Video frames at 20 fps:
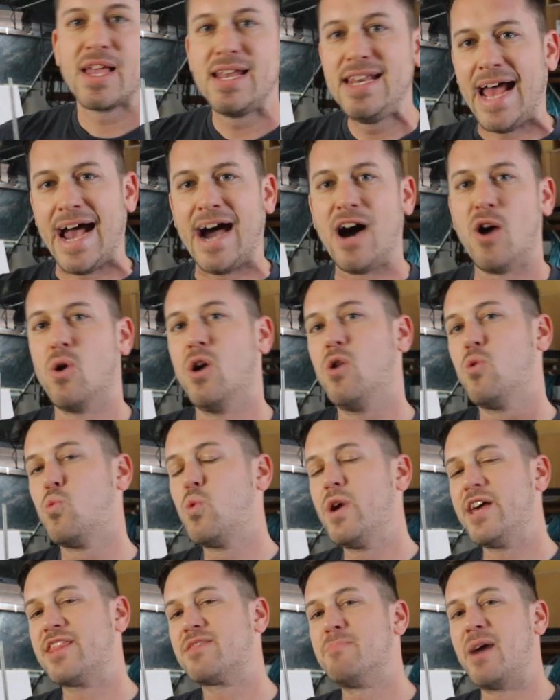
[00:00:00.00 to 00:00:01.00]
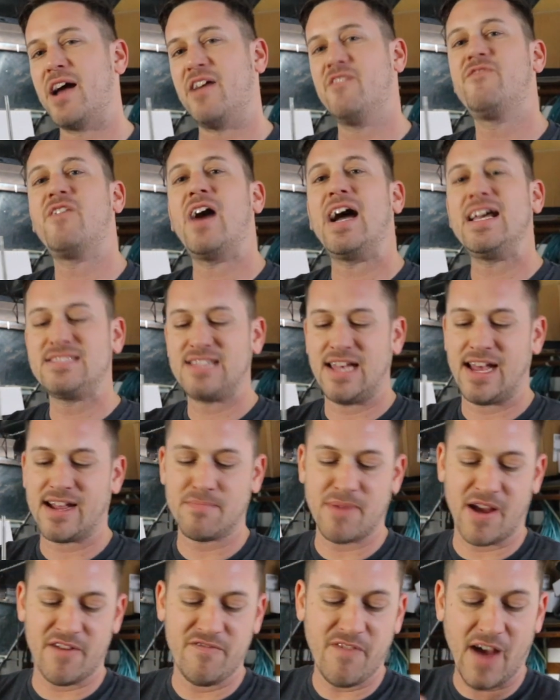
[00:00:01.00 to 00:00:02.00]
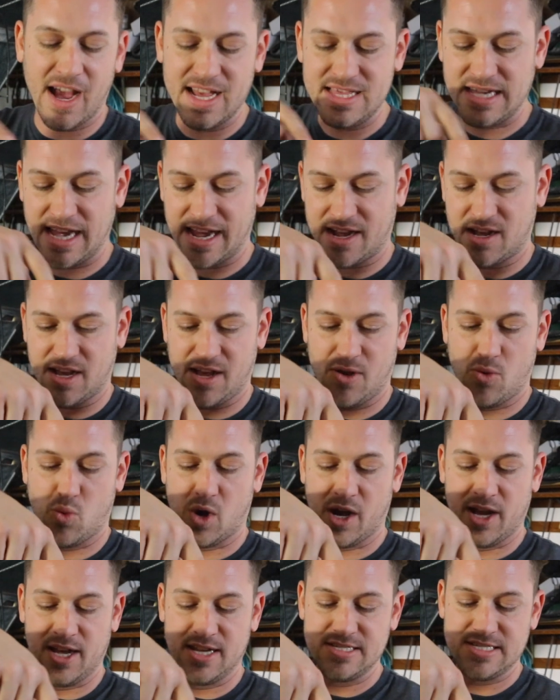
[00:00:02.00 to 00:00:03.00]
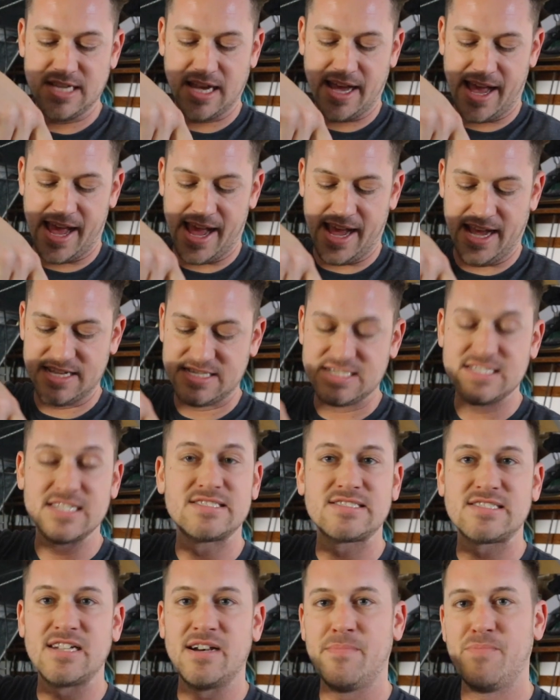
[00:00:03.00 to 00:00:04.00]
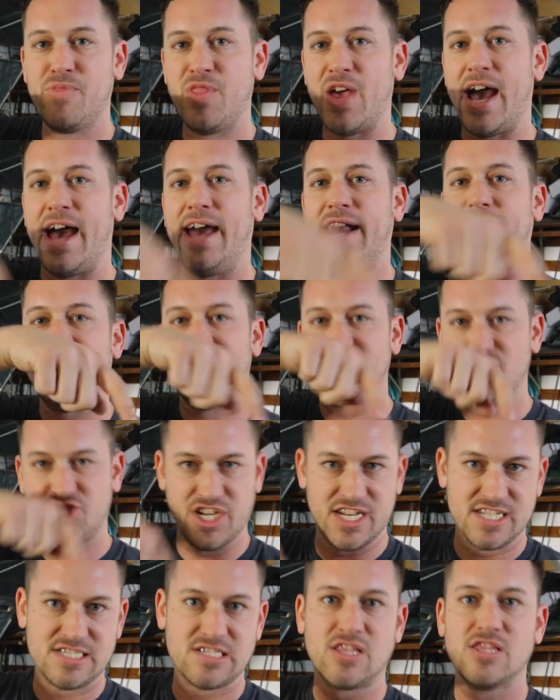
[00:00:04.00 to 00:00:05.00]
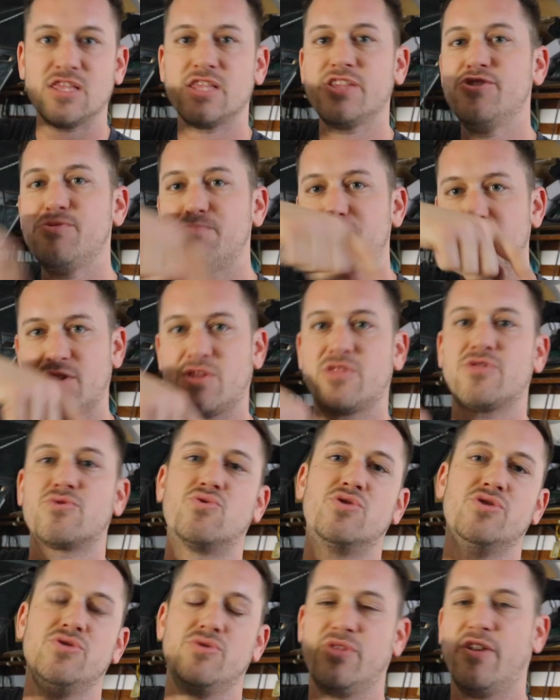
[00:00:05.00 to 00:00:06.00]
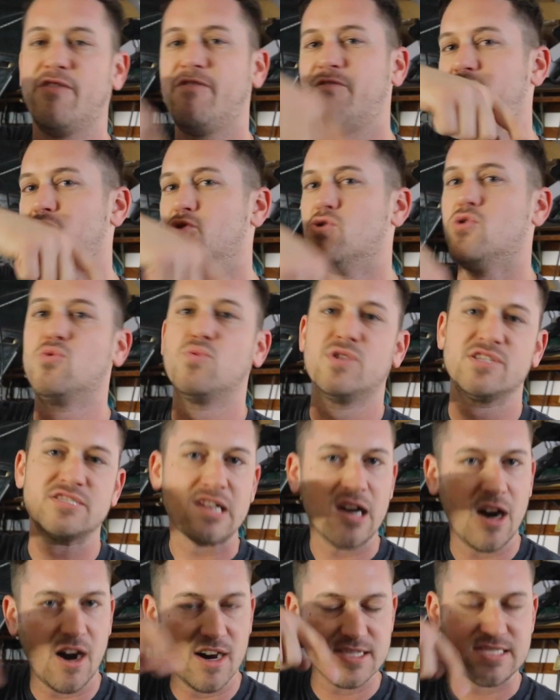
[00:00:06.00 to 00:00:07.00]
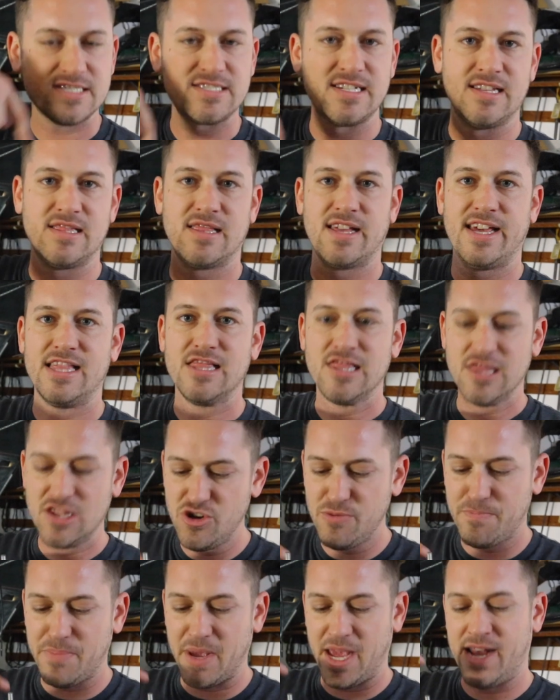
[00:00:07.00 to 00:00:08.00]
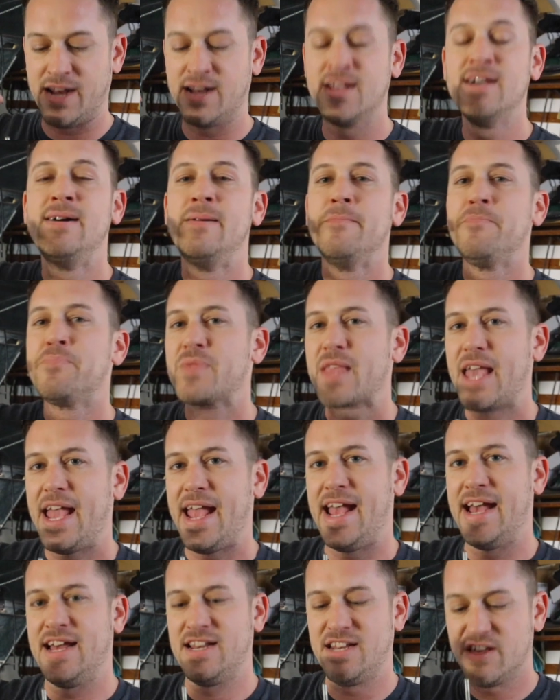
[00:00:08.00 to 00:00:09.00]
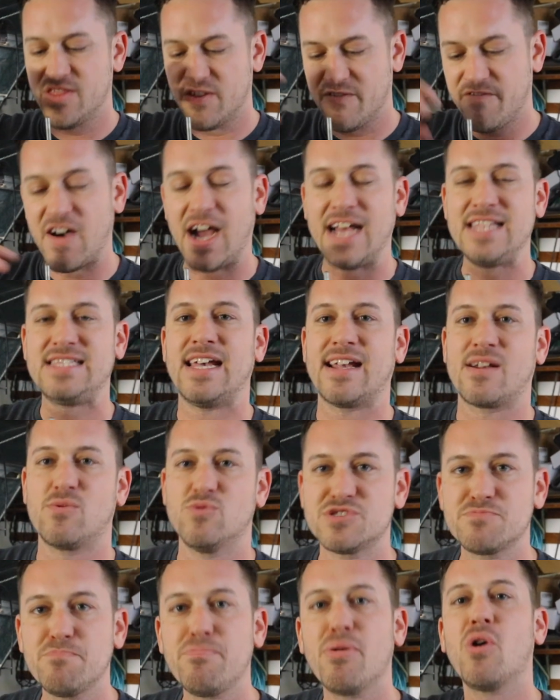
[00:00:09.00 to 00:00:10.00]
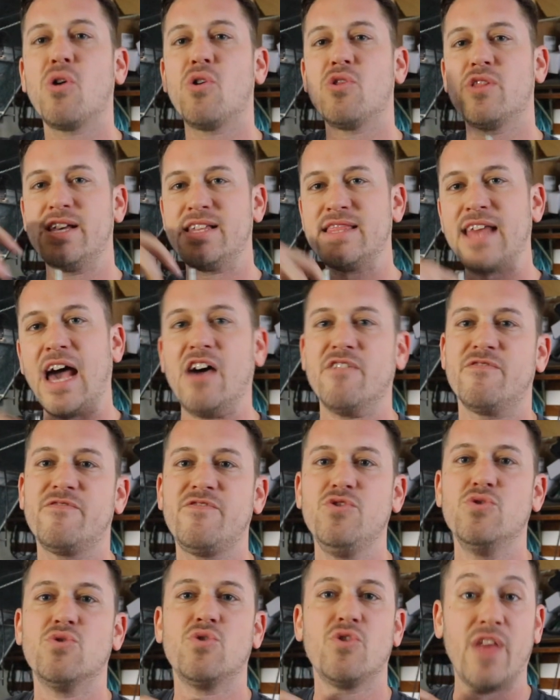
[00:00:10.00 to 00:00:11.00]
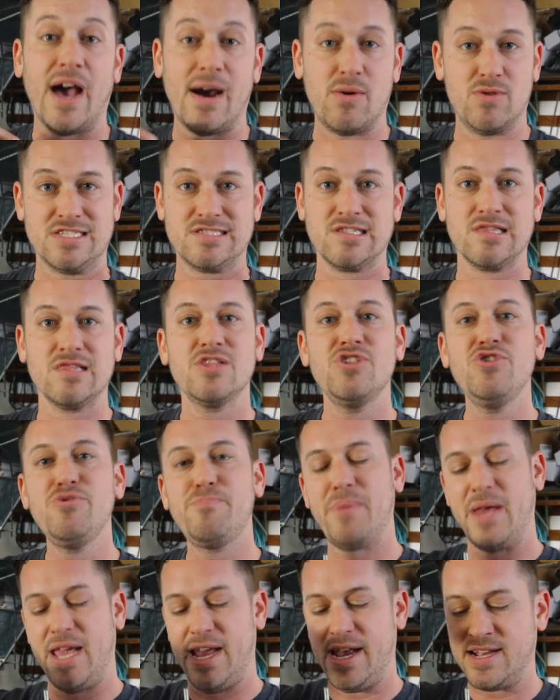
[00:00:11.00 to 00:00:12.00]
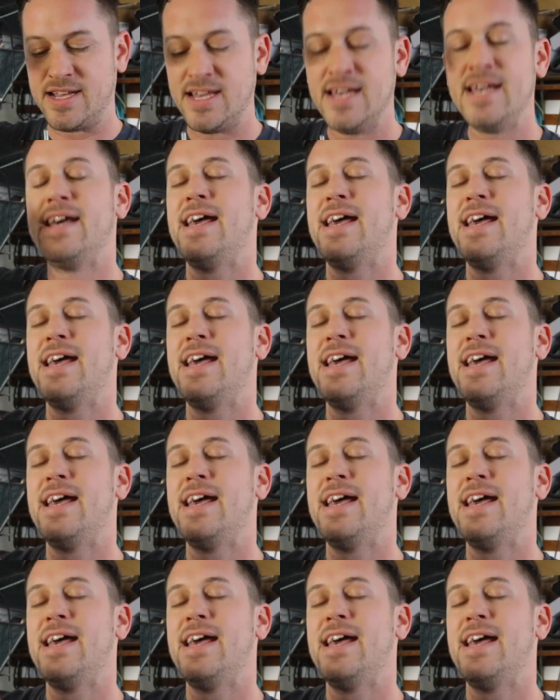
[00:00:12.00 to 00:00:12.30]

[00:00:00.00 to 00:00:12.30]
Now, with my FiTech was a system that it just looped through. The fuel was constantly looping, and the FiTech was pulling that fuel that was looping